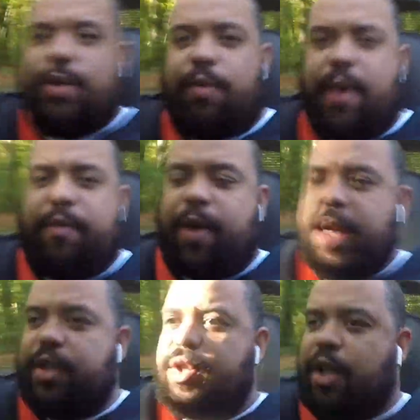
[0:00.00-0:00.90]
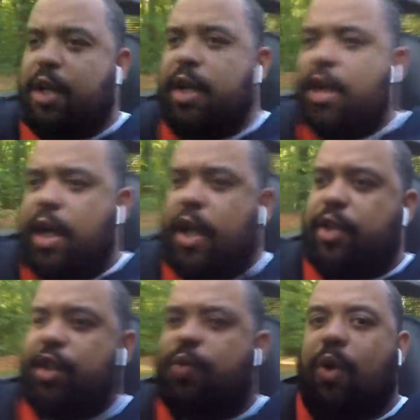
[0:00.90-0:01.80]
the rev range
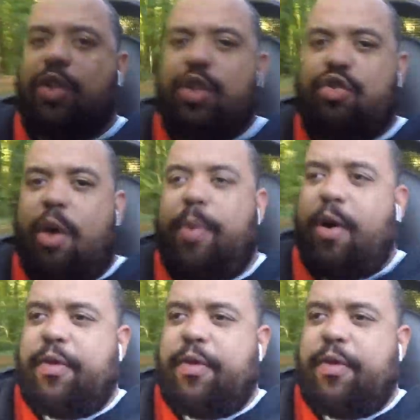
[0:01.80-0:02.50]
it just wants to drop off.